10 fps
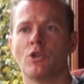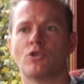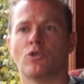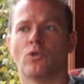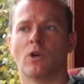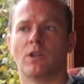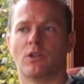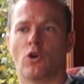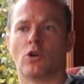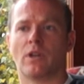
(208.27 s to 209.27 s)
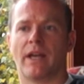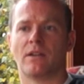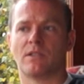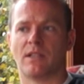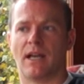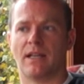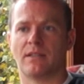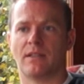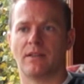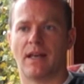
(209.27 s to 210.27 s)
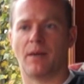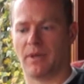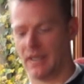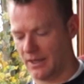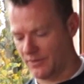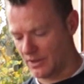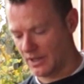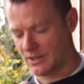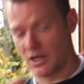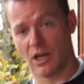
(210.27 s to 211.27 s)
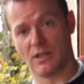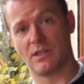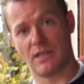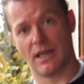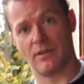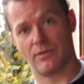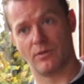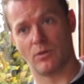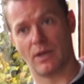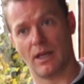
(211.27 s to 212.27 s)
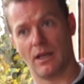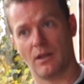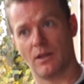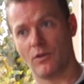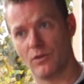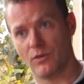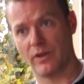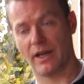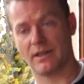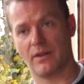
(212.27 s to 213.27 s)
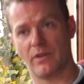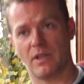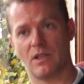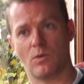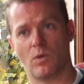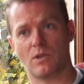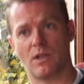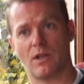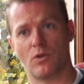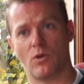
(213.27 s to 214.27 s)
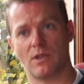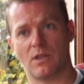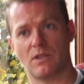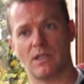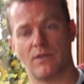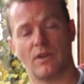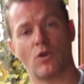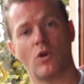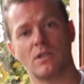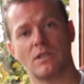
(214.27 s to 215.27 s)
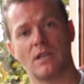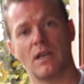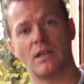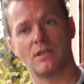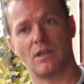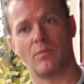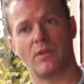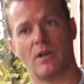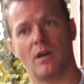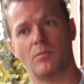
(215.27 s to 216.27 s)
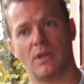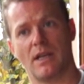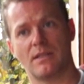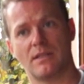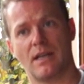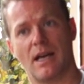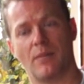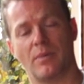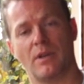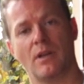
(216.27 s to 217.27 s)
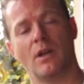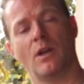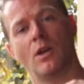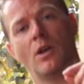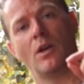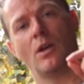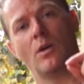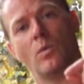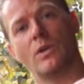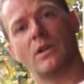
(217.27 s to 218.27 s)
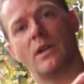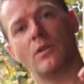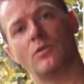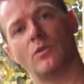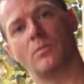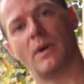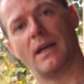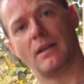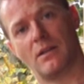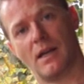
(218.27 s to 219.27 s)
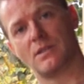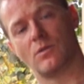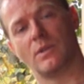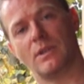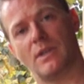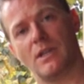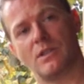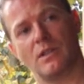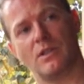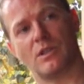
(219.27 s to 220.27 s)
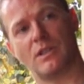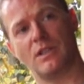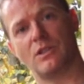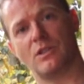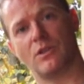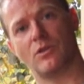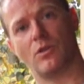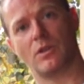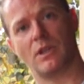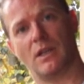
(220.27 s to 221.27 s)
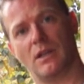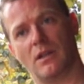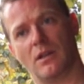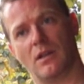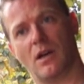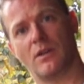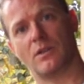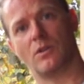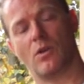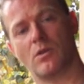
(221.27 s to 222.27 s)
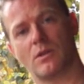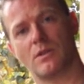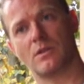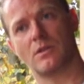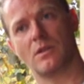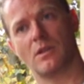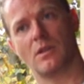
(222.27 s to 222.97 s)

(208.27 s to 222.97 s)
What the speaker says: So the dog learns that behaviour is unsafe, okay? The reactivity towards the other dog is unsafe. It causes something unpleasant to happen. What you're now doing by classical conditioning is you're teaching your dog that other dogs